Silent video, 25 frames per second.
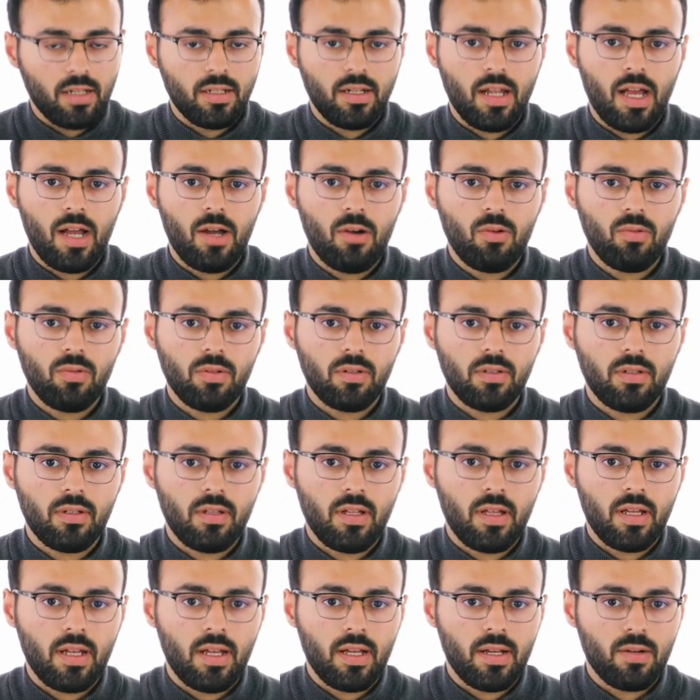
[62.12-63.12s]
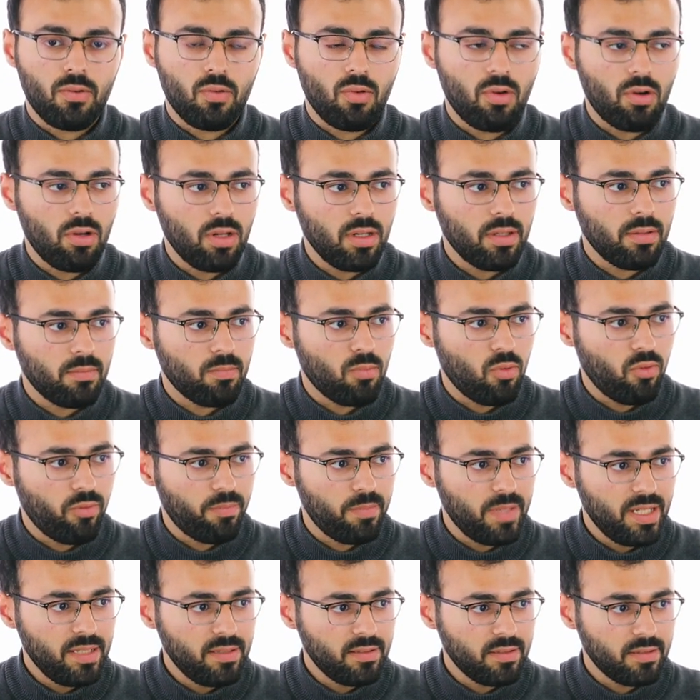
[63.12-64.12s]
Now uh, roll
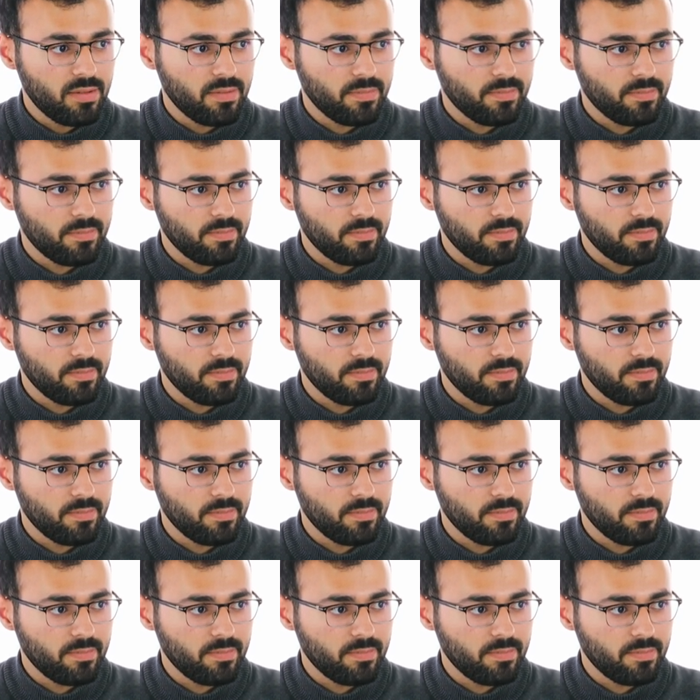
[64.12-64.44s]
movement,